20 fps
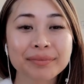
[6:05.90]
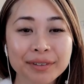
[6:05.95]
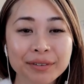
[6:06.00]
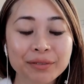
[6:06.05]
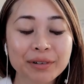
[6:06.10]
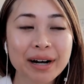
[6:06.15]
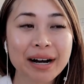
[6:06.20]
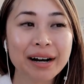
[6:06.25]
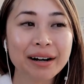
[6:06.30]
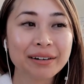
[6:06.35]

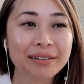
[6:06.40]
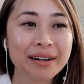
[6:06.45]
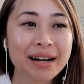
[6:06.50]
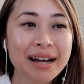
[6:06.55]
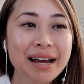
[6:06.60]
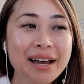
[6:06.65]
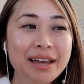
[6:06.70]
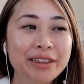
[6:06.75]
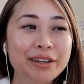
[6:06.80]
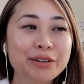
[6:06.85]
Wow.
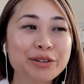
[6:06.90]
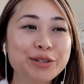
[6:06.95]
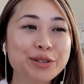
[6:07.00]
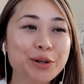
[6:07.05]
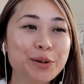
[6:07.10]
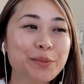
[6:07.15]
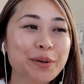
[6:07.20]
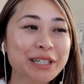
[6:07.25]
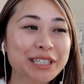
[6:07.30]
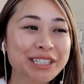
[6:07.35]
There's
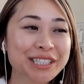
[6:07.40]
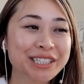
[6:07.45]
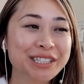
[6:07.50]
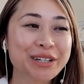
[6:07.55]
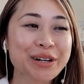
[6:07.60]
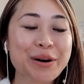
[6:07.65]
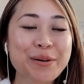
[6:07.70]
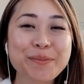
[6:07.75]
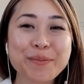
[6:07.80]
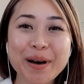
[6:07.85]
so much
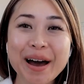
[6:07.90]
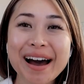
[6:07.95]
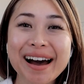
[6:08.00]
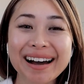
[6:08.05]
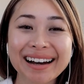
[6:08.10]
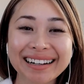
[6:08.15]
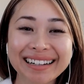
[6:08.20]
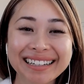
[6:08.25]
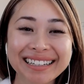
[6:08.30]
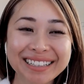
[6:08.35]
to
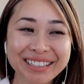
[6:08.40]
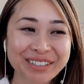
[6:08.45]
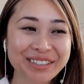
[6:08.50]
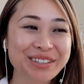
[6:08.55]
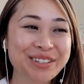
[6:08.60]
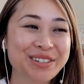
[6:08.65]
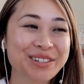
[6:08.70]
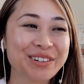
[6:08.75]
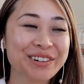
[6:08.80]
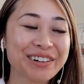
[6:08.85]
unpack in your
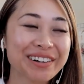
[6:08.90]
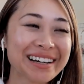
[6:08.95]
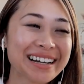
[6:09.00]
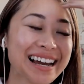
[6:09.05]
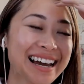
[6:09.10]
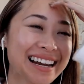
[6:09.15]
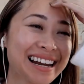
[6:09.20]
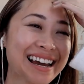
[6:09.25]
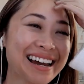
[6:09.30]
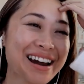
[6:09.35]
story.
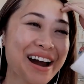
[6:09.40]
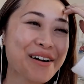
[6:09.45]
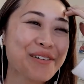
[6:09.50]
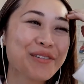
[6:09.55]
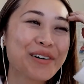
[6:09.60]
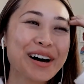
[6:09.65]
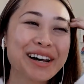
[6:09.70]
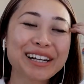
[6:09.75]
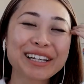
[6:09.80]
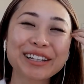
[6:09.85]
And I, I
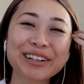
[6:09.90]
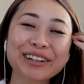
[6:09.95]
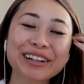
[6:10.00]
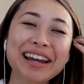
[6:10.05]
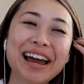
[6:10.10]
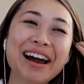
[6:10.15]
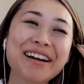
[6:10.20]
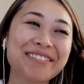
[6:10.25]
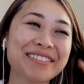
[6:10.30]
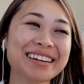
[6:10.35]
want to learn
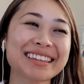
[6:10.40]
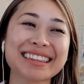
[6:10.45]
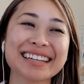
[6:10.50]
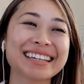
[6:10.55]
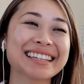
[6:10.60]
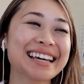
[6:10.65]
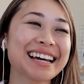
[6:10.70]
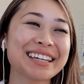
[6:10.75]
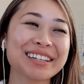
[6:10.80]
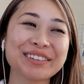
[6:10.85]

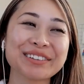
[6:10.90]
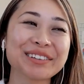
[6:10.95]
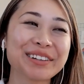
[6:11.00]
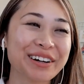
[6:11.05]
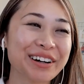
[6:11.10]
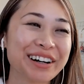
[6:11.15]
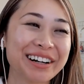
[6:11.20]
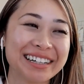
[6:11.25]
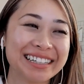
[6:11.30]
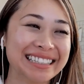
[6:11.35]
everything that you
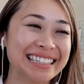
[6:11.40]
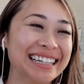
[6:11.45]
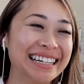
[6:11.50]
learned.